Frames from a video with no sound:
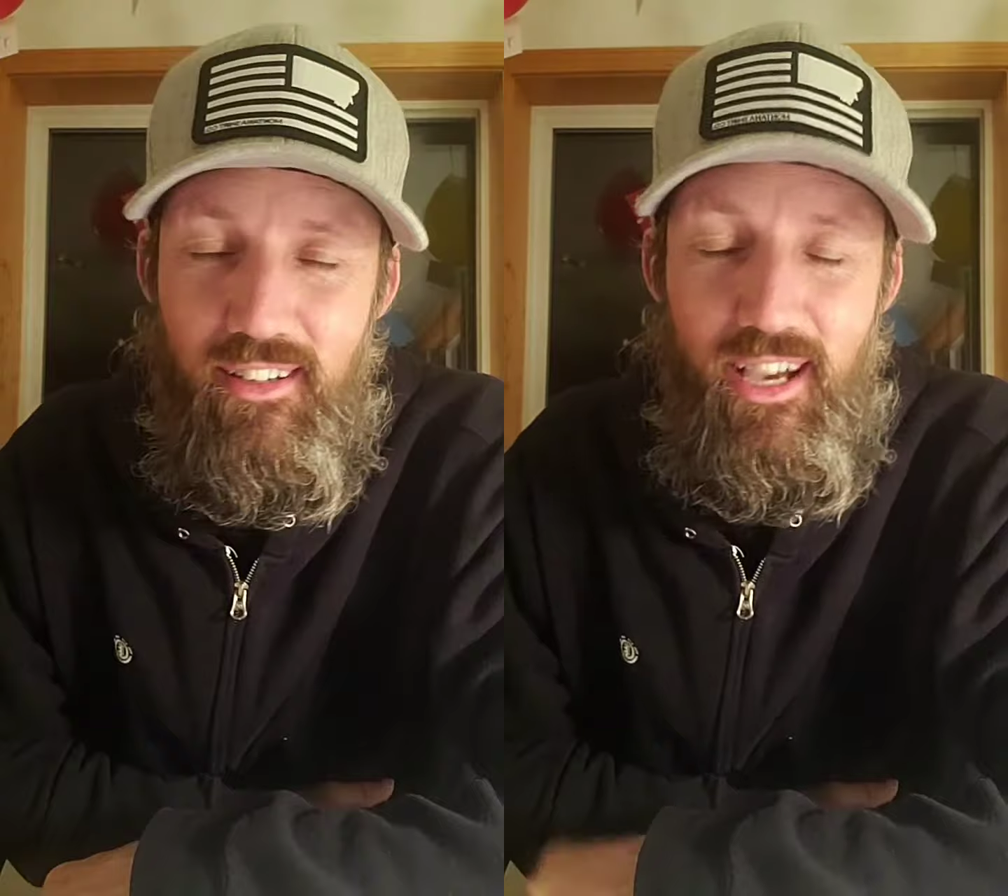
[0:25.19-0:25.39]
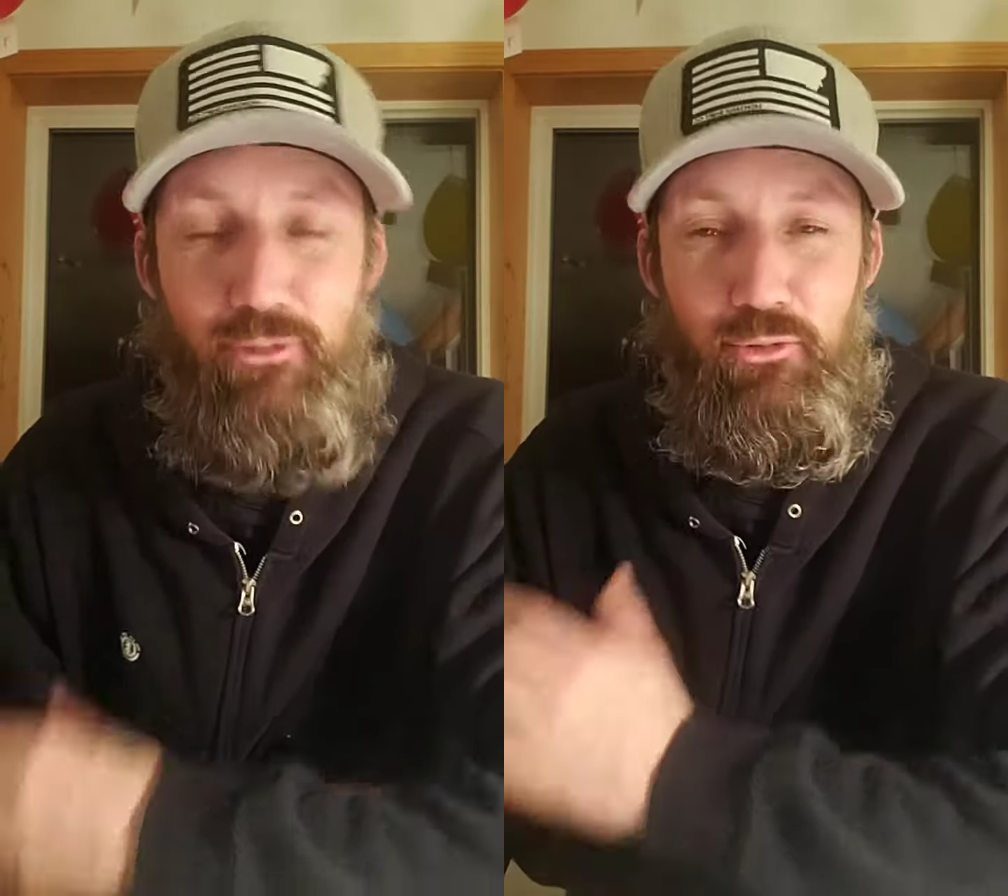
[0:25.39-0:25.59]

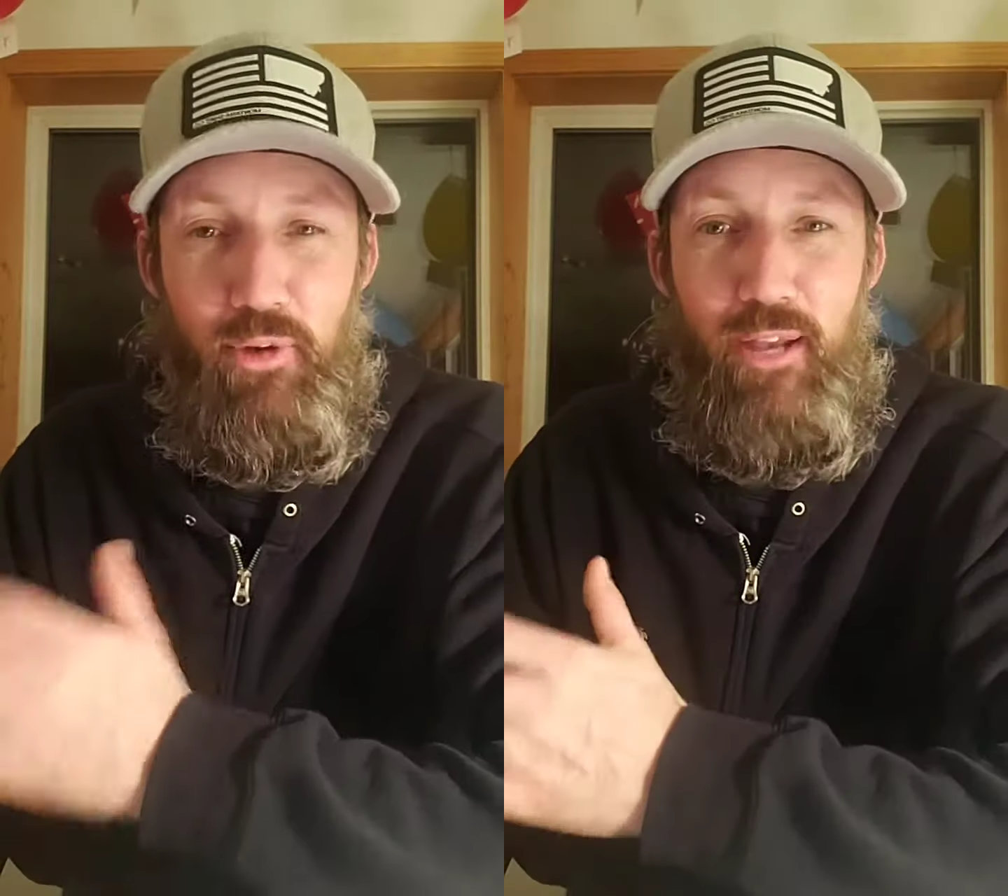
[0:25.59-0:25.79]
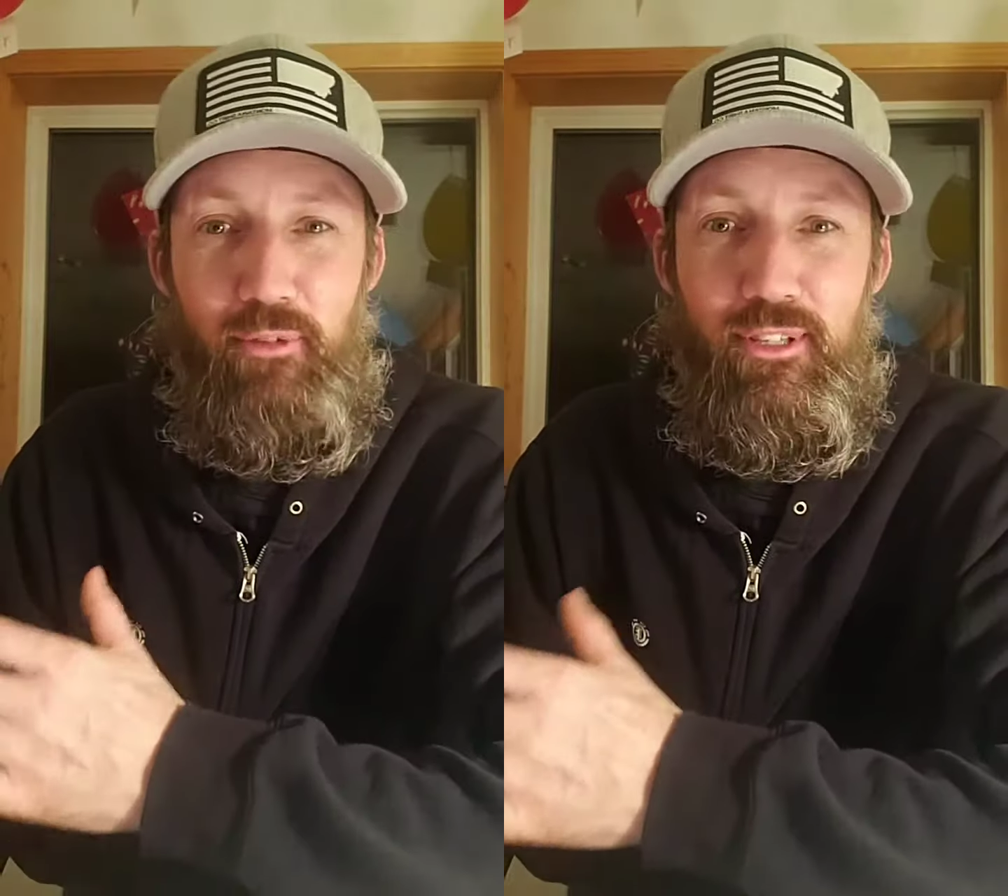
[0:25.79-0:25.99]
I was
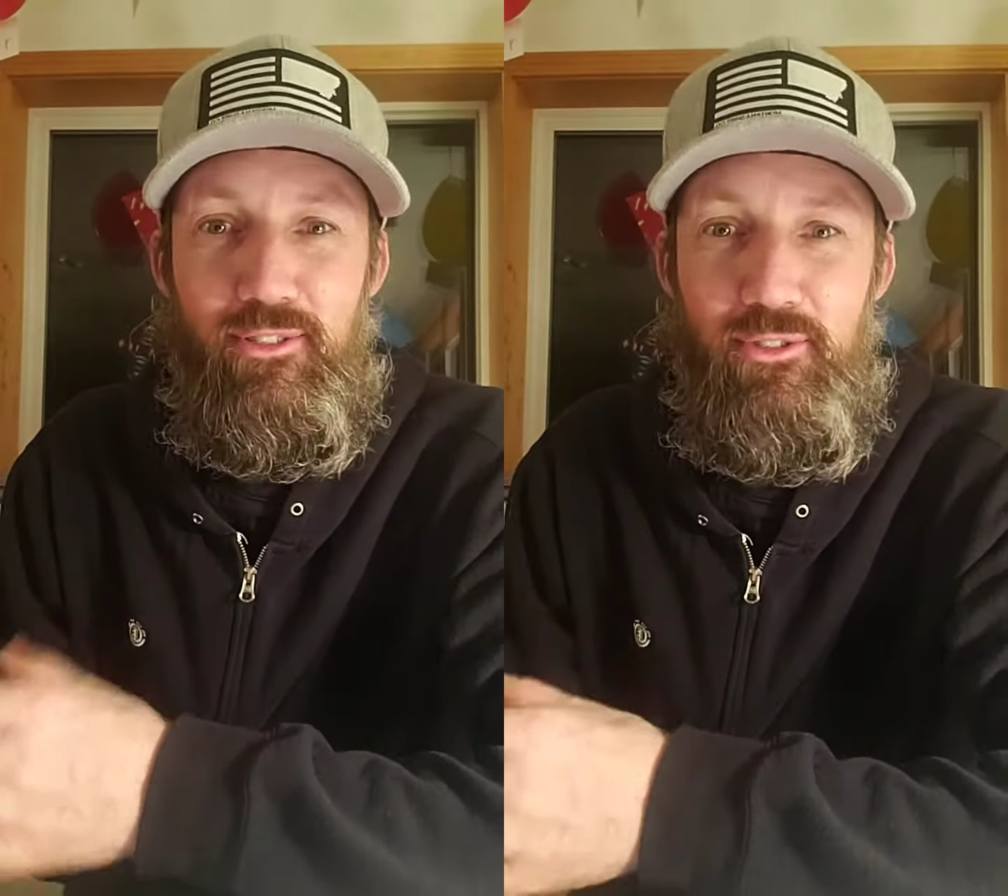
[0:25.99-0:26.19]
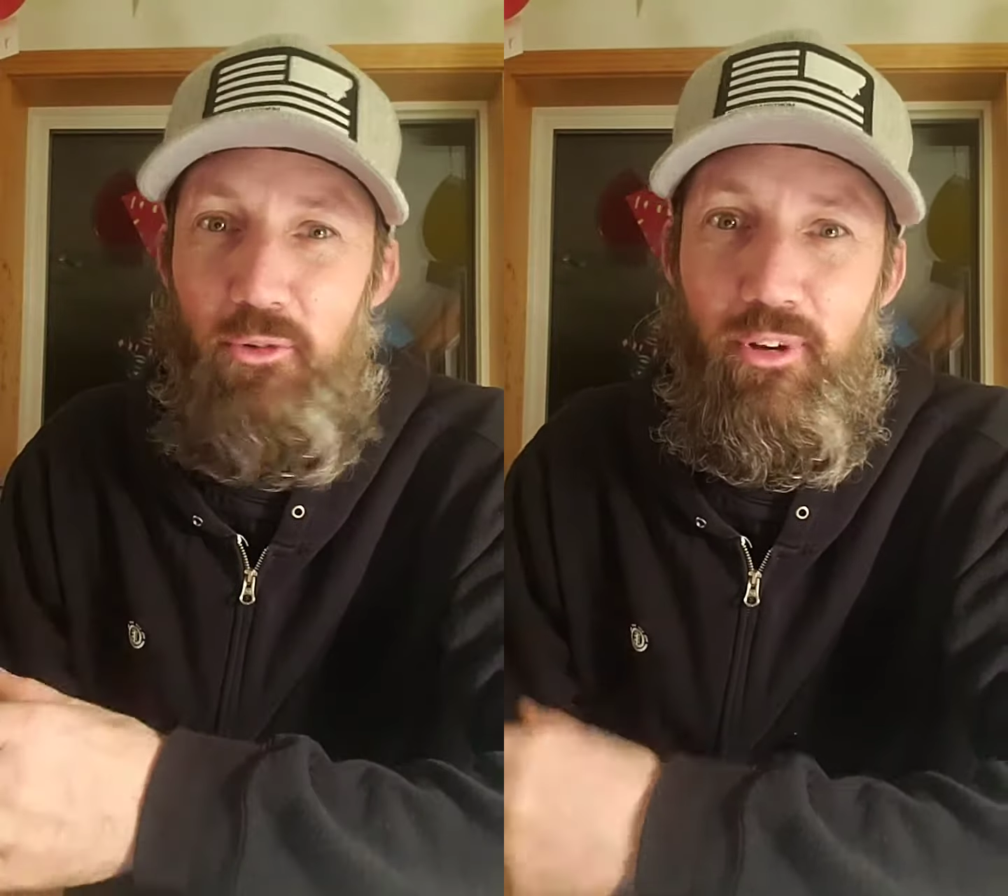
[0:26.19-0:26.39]
rambling,
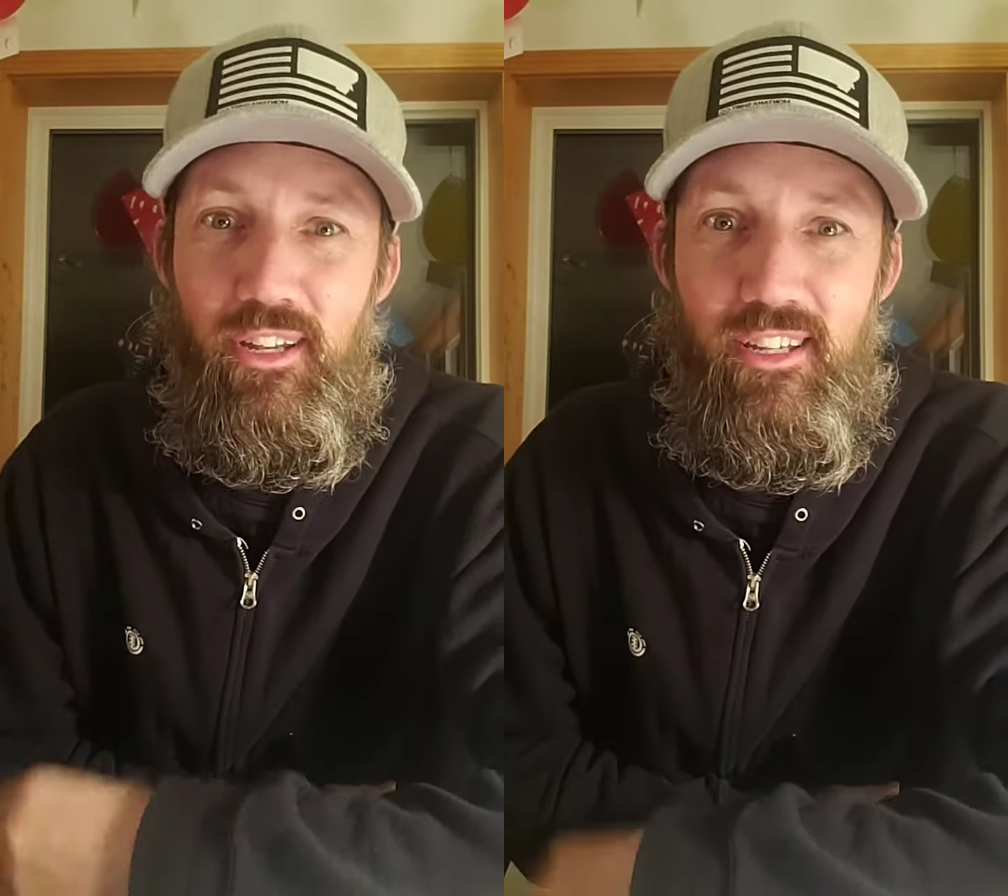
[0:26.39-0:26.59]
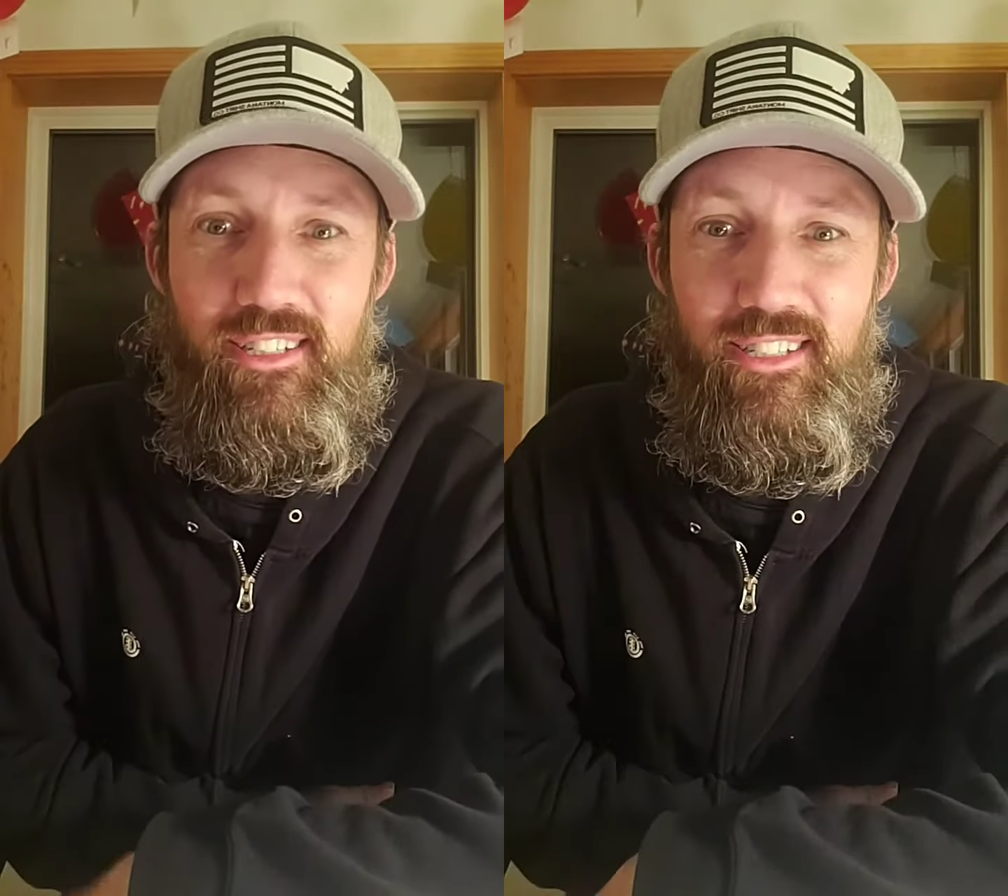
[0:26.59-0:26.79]
so we're
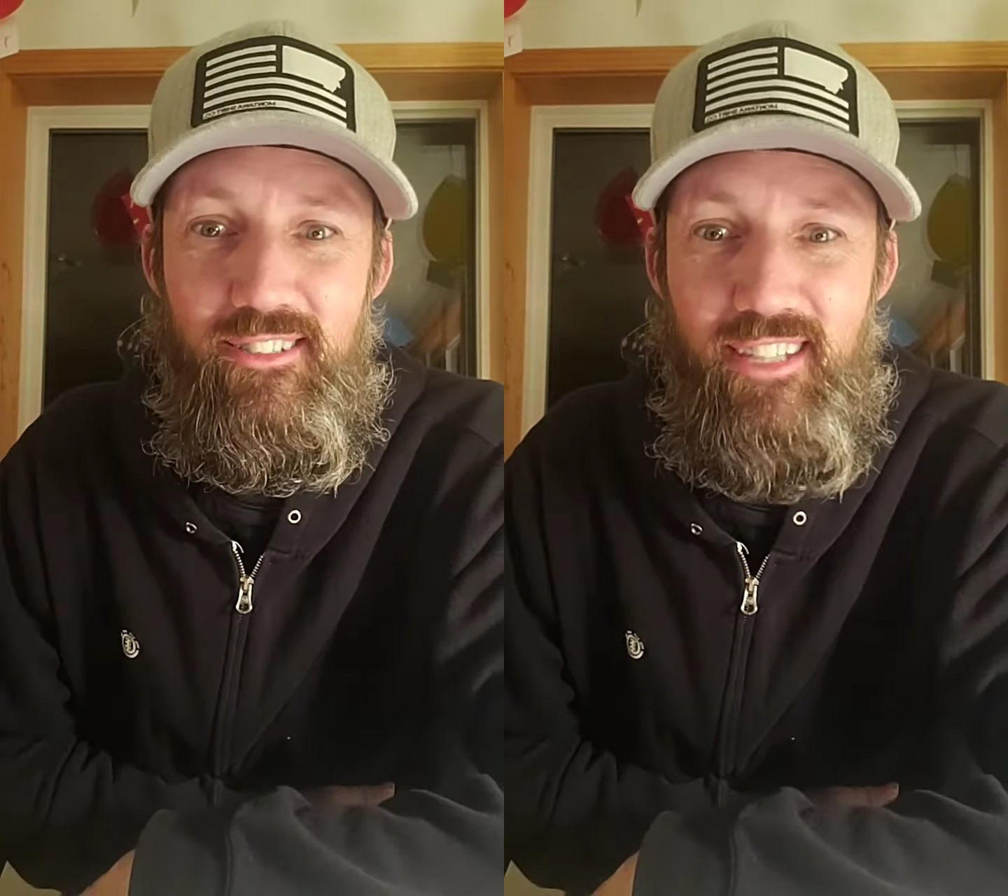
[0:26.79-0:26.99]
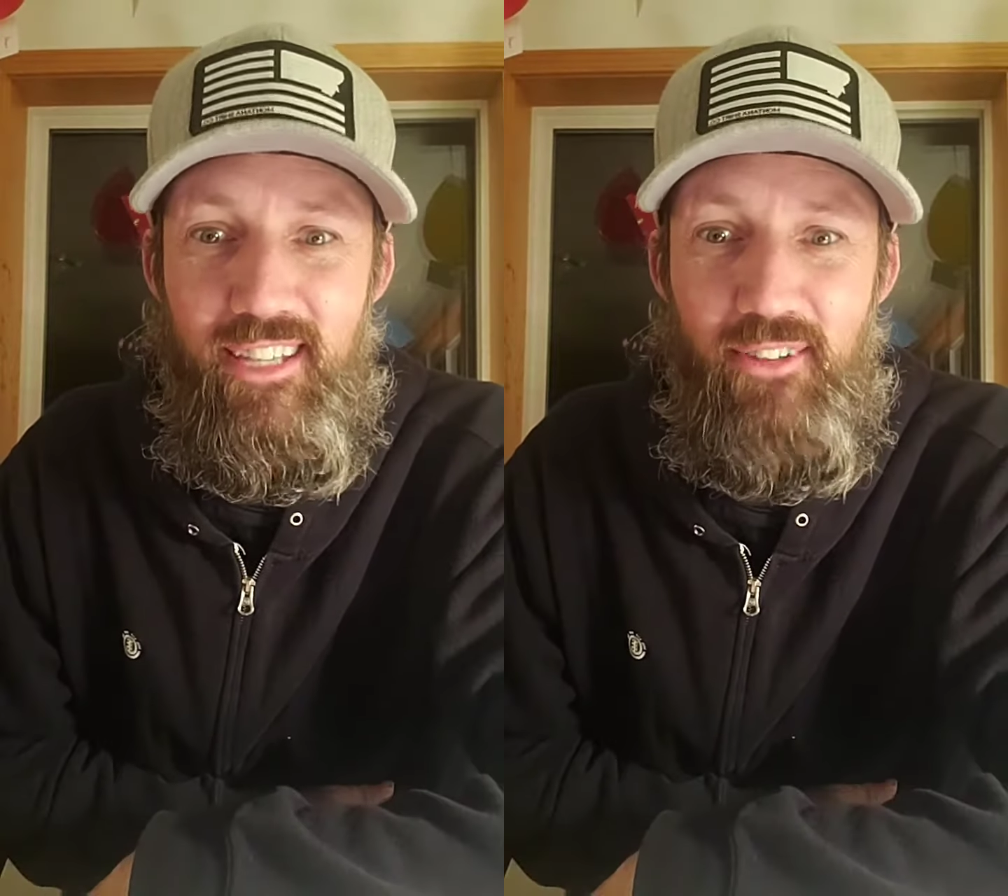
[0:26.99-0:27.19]
going to just get